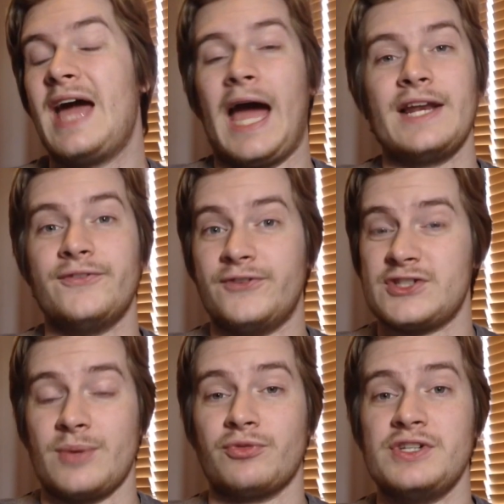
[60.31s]
And if for
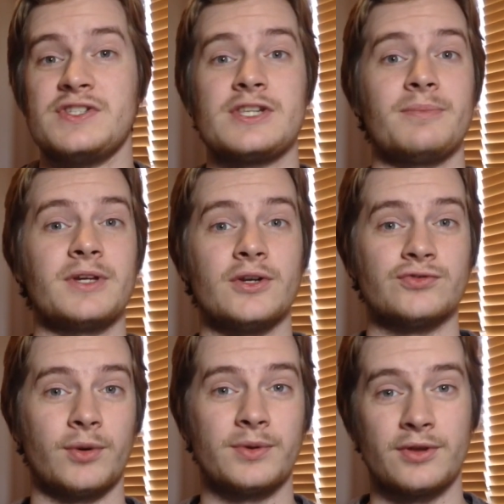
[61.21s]
some reason something goes
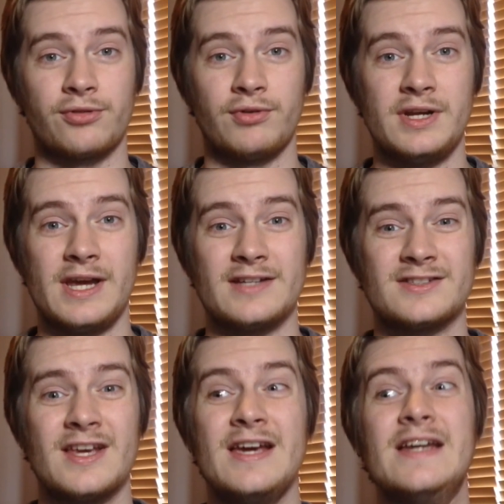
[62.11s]
wrong with your
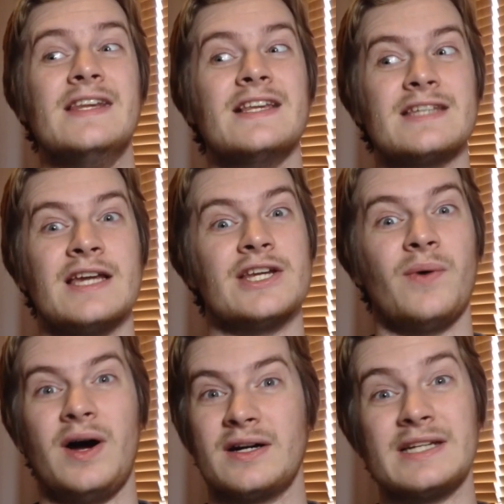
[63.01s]
3DS, Nintendo
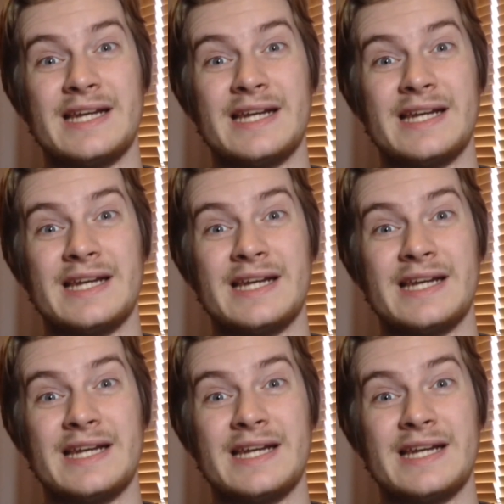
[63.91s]
aren't